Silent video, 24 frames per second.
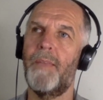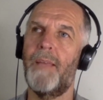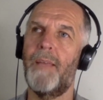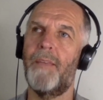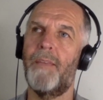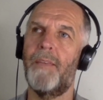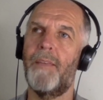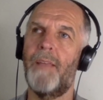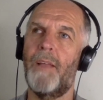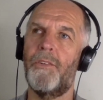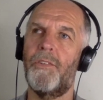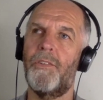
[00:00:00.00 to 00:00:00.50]

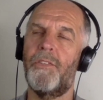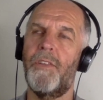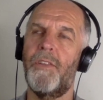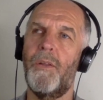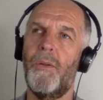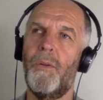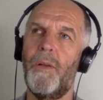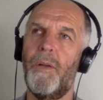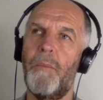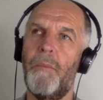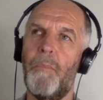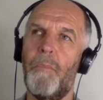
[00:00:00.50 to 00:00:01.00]
that
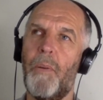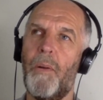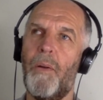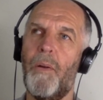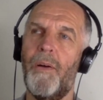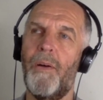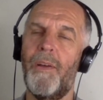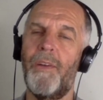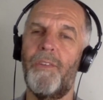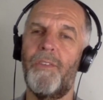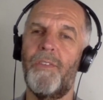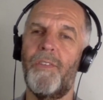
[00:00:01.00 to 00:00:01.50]
still
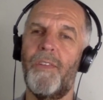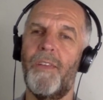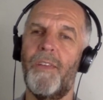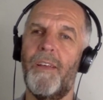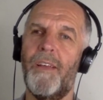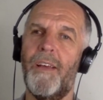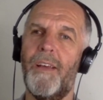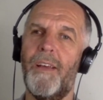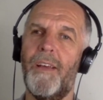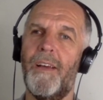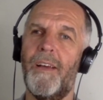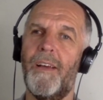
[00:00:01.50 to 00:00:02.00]
implies
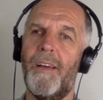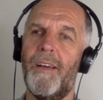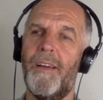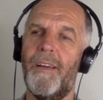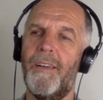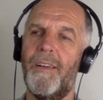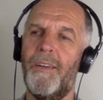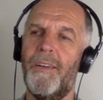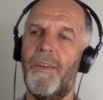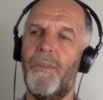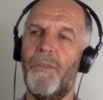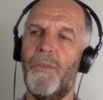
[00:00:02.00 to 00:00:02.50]
that
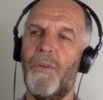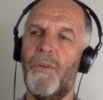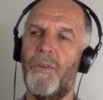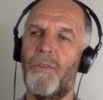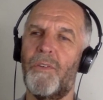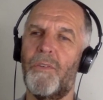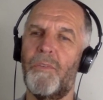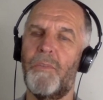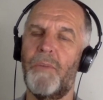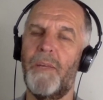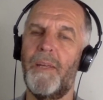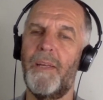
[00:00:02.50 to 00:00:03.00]
you've got
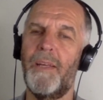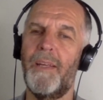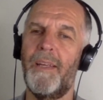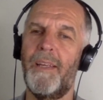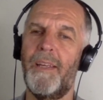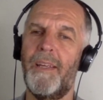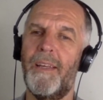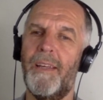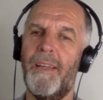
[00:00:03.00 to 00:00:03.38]
to be